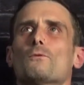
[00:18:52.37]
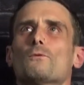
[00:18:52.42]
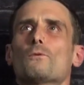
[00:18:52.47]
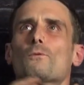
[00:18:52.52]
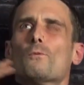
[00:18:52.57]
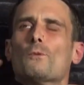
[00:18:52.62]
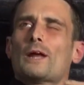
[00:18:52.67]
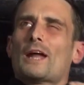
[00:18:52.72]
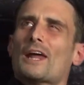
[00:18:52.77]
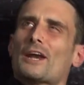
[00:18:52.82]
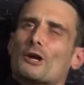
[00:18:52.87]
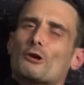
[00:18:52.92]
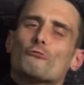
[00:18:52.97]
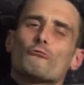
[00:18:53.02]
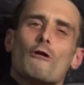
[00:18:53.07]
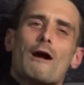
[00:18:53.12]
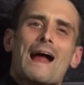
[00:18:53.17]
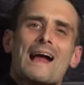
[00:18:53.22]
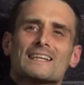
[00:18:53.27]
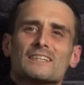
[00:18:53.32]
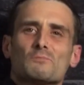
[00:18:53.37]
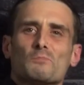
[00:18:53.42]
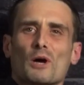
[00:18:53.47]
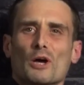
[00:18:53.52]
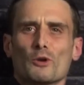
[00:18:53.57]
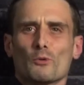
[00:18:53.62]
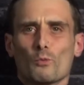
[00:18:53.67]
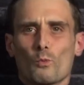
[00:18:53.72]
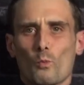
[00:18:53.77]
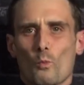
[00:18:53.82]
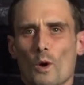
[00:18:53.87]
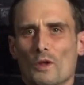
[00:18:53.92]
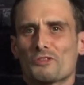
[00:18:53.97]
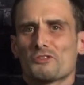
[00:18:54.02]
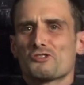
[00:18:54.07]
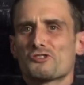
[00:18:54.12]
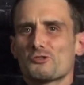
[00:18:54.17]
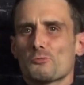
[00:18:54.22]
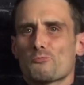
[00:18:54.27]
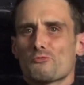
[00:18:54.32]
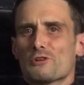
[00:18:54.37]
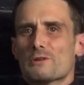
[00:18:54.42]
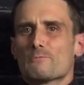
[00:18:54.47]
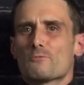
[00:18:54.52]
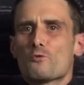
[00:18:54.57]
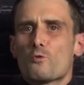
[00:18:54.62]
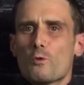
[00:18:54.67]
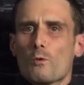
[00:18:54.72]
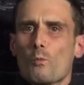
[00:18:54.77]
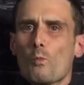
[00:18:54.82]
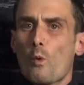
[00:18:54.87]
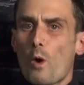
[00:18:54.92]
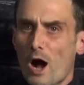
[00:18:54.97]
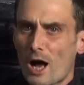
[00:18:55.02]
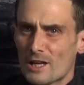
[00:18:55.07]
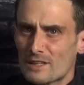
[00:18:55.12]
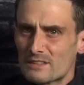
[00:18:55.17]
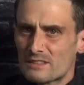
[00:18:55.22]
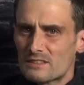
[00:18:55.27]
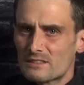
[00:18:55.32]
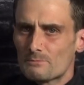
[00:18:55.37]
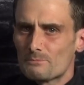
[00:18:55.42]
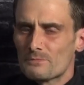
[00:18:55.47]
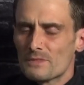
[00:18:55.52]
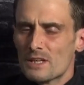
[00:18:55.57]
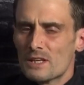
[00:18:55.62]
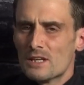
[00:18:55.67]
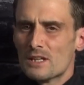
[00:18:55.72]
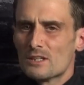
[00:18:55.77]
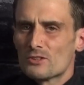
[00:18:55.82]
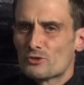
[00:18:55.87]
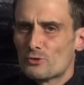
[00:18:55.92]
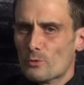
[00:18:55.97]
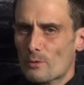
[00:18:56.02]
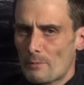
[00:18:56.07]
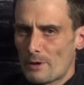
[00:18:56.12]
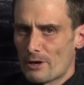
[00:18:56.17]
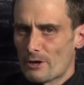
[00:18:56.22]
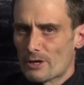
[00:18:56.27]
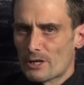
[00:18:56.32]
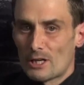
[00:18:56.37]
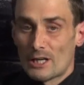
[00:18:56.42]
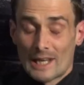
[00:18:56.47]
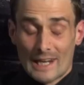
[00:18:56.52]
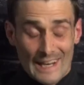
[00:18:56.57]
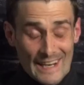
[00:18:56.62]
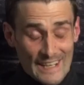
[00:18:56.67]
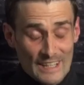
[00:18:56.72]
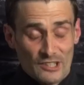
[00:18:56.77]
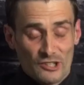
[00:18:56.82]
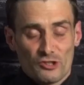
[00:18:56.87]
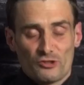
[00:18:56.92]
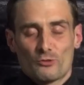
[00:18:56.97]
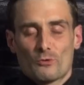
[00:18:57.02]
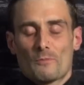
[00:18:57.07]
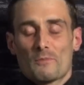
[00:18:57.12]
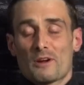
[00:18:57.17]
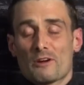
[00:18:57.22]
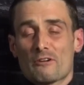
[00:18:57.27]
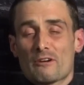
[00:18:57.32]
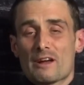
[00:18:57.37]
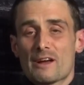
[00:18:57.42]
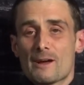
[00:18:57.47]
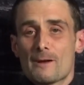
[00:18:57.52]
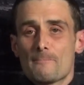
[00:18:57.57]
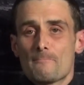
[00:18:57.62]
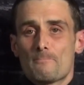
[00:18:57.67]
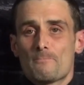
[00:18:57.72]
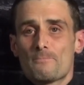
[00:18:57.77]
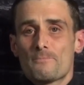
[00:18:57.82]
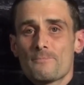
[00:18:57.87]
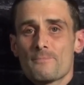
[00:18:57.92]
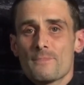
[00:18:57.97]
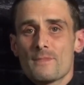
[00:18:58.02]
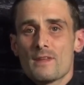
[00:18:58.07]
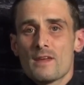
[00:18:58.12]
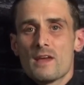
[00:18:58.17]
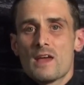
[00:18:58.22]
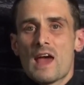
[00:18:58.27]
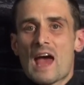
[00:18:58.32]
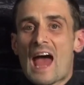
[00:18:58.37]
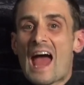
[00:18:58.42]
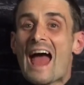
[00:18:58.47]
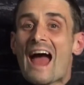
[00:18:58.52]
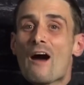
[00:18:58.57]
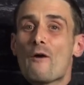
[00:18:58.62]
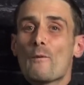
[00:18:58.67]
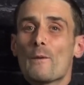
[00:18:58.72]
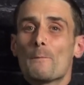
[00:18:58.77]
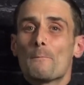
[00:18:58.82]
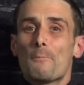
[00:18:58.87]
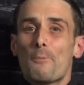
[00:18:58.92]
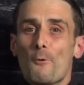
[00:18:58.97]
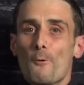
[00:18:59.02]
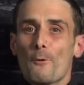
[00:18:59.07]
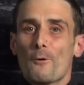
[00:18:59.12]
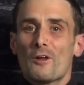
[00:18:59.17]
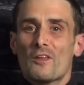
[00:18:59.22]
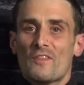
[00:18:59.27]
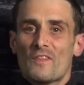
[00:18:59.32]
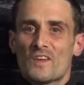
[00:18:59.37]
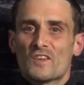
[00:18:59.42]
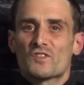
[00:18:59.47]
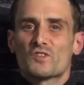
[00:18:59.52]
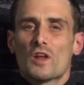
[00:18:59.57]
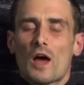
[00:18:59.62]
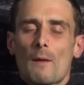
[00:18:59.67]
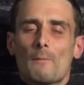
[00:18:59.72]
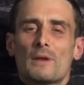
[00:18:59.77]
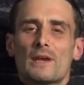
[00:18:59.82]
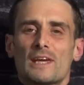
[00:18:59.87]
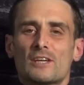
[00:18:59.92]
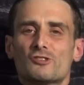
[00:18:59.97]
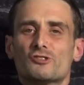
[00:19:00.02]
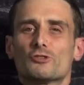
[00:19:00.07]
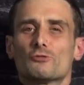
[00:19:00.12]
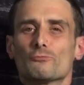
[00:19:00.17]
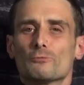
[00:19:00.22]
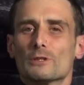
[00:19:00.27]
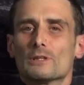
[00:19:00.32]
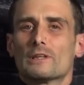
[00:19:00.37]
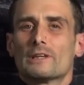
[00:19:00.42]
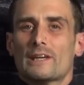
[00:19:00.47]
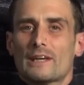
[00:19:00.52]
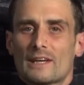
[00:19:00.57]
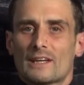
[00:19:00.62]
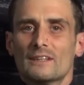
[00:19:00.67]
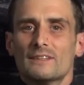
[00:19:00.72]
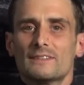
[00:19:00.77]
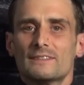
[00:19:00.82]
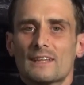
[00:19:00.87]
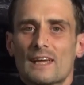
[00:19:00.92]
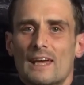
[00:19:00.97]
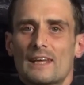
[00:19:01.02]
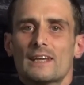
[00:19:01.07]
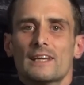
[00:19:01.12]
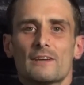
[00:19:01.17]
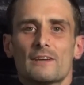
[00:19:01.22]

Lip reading: we got a grasp on what the Supreme Court was to America and is to America, how important this nomination really is, and